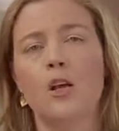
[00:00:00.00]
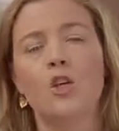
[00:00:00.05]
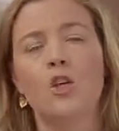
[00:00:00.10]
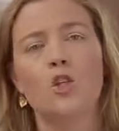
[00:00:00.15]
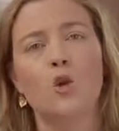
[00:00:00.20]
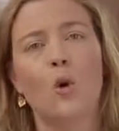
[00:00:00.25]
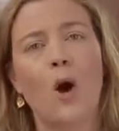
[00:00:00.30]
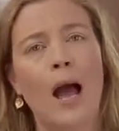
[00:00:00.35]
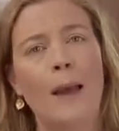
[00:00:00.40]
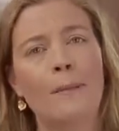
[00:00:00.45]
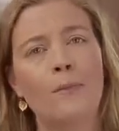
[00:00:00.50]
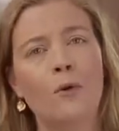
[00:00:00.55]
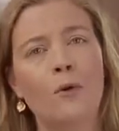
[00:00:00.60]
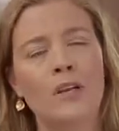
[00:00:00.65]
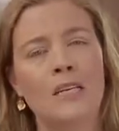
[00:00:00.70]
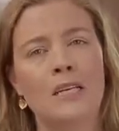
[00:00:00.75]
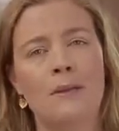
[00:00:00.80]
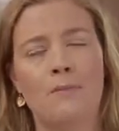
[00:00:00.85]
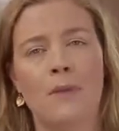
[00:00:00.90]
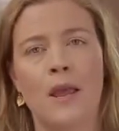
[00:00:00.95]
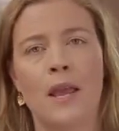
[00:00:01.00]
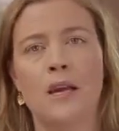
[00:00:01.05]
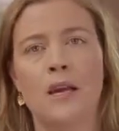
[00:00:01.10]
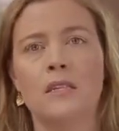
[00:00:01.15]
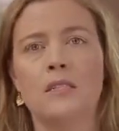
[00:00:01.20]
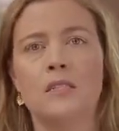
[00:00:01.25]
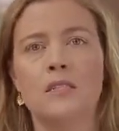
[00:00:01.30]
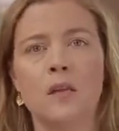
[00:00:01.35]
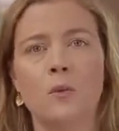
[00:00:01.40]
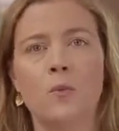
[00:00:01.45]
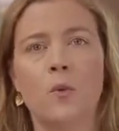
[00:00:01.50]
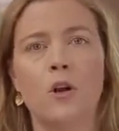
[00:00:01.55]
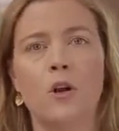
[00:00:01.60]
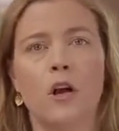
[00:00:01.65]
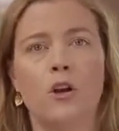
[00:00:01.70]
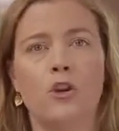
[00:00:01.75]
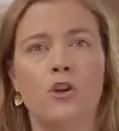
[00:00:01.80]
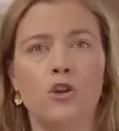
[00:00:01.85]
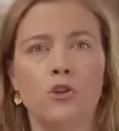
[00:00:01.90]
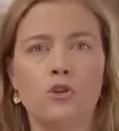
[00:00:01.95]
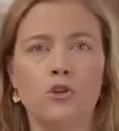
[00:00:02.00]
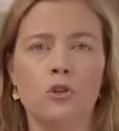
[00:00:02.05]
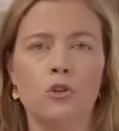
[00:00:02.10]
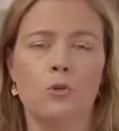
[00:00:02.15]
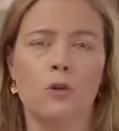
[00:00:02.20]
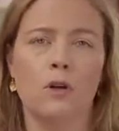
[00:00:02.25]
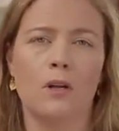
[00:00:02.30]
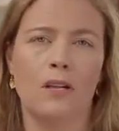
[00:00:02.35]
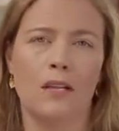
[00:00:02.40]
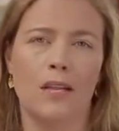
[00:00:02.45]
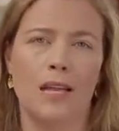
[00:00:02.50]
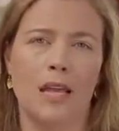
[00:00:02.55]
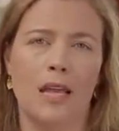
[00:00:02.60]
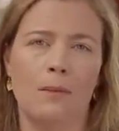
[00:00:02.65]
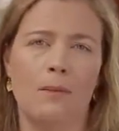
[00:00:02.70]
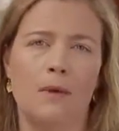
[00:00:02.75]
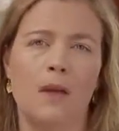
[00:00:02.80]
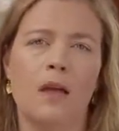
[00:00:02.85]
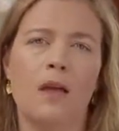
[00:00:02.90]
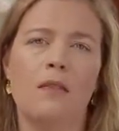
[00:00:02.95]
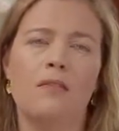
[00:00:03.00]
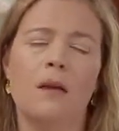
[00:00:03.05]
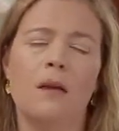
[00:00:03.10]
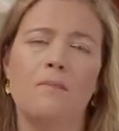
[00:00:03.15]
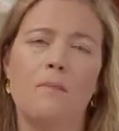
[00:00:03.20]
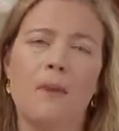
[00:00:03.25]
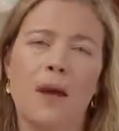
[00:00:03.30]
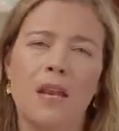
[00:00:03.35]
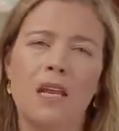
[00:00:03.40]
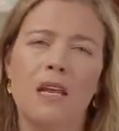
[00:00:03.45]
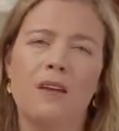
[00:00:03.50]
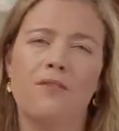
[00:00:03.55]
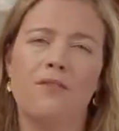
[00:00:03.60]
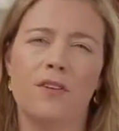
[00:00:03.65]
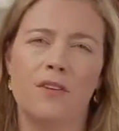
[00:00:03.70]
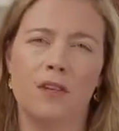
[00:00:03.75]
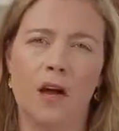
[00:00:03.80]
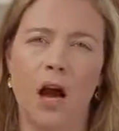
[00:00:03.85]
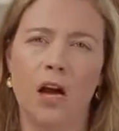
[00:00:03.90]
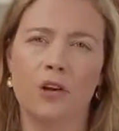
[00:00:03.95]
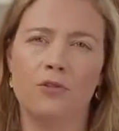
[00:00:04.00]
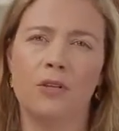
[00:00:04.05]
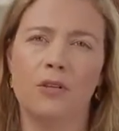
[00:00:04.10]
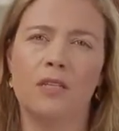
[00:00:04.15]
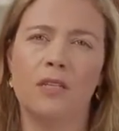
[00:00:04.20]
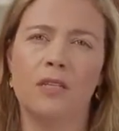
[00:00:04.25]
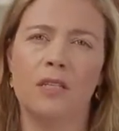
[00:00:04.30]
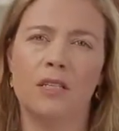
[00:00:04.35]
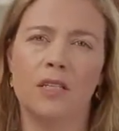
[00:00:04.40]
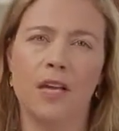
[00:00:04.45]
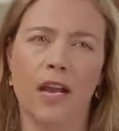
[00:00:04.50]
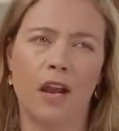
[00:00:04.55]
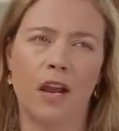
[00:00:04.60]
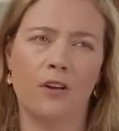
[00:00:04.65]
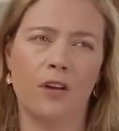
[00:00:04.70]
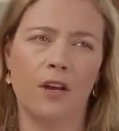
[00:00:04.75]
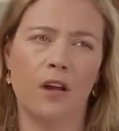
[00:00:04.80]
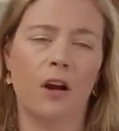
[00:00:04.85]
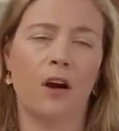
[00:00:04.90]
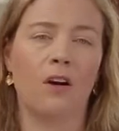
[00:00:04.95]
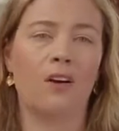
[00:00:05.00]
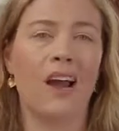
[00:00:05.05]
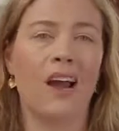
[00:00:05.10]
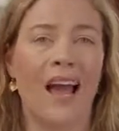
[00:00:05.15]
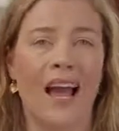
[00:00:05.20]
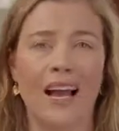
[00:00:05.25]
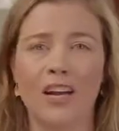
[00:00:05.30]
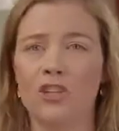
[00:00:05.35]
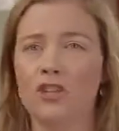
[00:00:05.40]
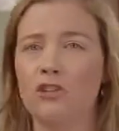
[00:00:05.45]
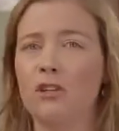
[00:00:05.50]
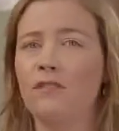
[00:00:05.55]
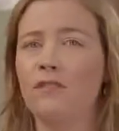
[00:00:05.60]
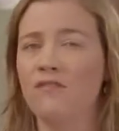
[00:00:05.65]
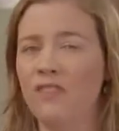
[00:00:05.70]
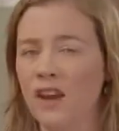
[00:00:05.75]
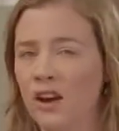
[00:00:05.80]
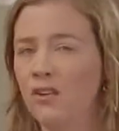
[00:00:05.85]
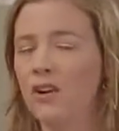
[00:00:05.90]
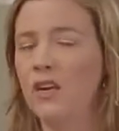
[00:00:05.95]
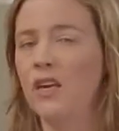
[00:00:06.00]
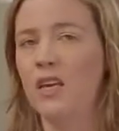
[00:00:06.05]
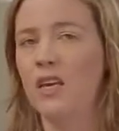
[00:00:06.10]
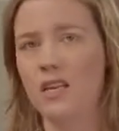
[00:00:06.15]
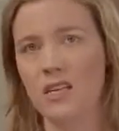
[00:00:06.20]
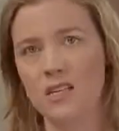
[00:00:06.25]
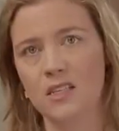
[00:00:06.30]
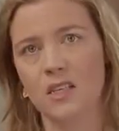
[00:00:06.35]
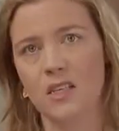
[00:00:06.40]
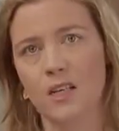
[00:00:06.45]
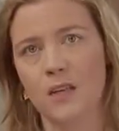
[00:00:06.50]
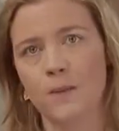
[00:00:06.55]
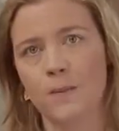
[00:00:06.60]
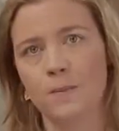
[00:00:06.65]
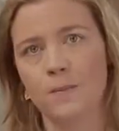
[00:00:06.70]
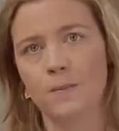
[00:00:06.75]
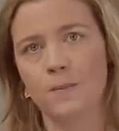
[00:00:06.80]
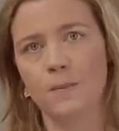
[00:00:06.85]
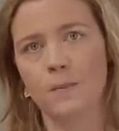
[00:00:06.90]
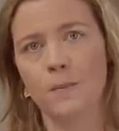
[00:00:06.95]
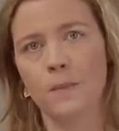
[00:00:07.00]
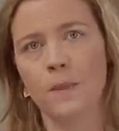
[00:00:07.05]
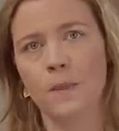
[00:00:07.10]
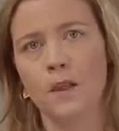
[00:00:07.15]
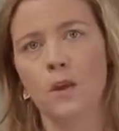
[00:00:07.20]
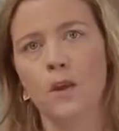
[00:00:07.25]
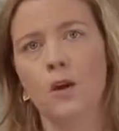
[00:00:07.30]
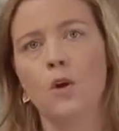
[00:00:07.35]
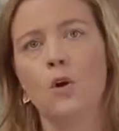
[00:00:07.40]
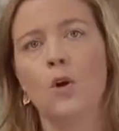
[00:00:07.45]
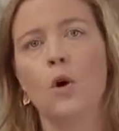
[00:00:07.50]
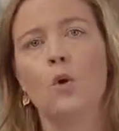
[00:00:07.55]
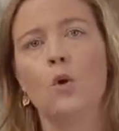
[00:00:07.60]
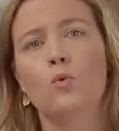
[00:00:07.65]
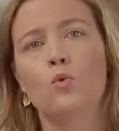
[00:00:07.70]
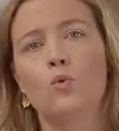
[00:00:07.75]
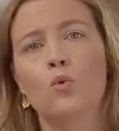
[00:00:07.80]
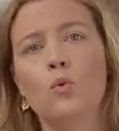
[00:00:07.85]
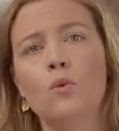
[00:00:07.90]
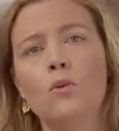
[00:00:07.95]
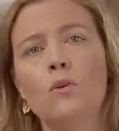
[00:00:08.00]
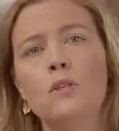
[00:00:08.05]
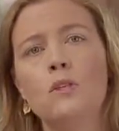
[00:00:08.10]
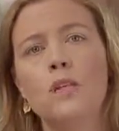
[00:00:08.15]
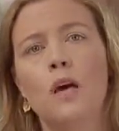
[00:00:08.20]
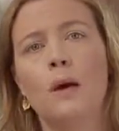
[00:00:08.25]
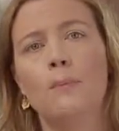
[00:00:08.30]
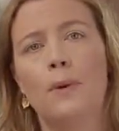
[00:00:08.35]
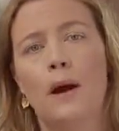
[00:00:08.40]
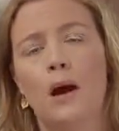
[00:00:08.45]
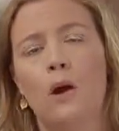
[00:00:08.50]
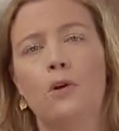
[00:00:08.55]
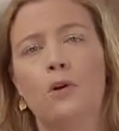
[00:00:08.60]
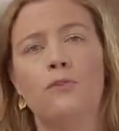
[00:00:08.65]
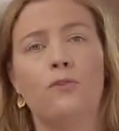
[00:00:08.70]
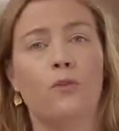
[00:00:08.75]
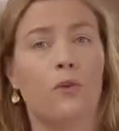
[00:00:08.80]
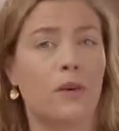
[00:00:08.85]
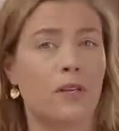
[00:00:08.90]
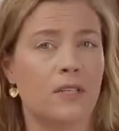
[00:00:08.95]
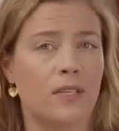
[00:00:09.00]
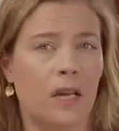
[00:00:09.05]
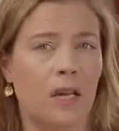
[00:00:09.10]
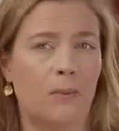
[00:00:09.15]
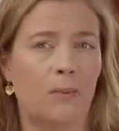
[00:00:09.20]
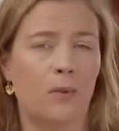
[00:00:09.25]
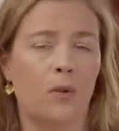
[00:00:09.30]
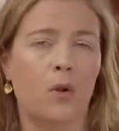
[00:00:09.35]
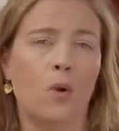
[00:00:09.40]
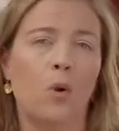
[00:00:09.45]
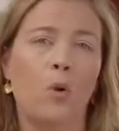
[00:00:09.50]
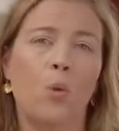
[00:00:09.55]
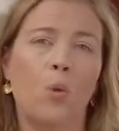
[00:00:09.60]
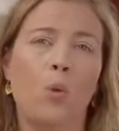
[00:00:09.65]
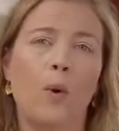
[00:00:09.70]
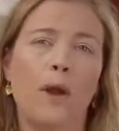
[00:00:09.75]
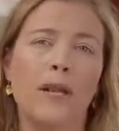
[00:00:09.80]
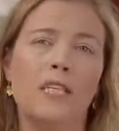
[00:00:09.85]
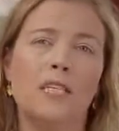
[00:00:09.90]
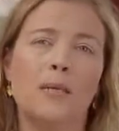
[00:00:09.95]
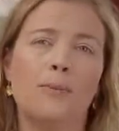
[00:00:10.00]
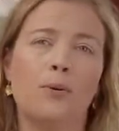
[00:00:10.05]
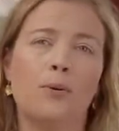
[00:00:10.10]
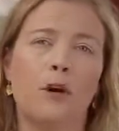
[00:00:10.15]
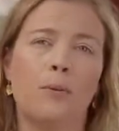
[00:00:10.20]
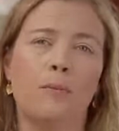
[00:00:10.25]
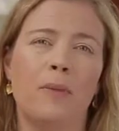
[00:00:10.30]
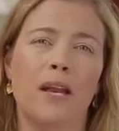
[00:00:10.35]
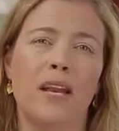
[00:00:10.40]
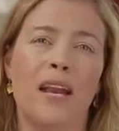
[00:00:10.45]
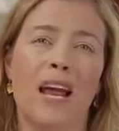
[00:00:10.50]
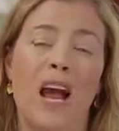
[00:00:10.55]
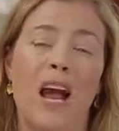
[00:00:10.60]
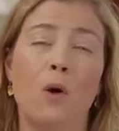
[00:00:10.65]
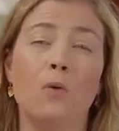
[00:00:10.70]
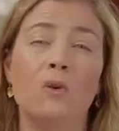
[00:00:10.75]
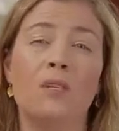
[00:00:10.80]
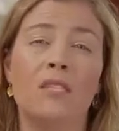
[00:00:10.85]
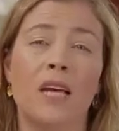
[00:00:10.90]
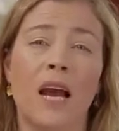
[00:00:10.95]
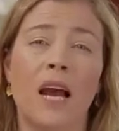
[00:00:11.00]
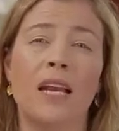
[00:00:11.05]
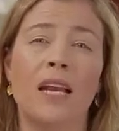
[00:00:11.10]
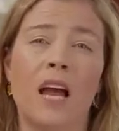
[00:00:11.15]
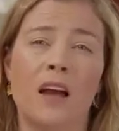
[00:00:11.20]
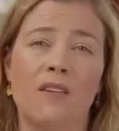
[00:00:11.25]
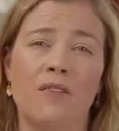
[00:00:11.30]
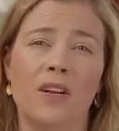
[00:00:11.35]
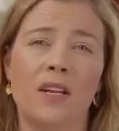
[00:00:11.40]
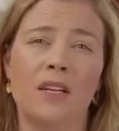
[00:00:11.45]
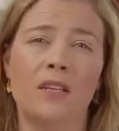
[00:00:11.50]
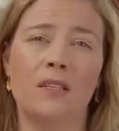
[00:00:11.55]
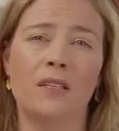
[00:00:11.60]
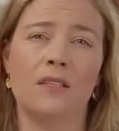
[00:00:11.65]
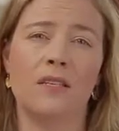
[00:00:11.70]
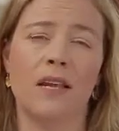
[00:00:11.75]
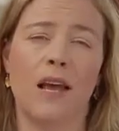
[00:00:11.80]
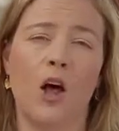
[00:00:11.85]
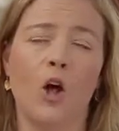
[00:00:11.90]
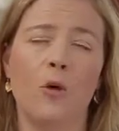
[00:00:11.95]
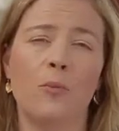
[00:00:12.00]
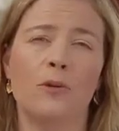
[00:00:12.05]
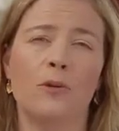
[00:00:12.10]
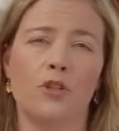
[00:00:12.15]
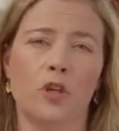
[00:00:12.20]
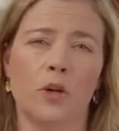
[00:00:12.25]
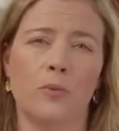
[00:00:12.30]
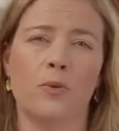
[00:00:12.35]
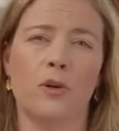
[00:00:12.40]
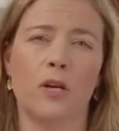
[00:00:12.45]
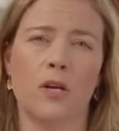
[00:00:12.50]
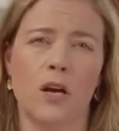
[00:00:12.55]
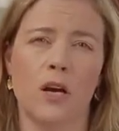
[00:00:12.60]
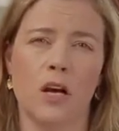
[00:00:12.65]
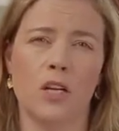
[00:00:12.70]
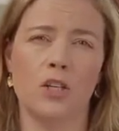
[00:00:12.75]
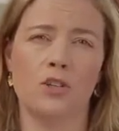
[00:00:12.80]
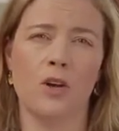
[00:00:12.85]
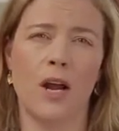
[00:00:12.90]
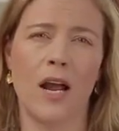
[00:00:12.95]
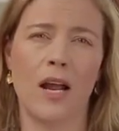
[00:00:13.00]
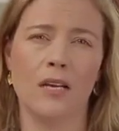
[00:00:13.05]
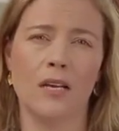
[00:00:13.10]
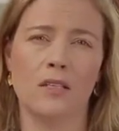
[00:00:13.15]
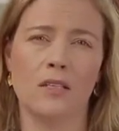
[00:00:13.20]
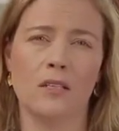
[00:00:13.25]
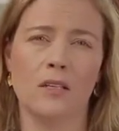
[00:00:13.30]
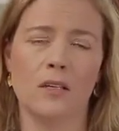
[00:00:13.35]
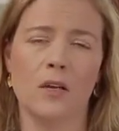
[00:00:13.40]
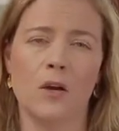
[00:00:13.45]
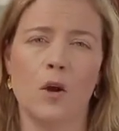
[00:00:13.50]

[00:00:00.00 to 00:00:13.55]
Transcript: So I'm going to make a somewhat unusual claim that many of the doctrines in this area are actually very easy. Rules about, for example, when to permit outside evidence to help interpret a contract,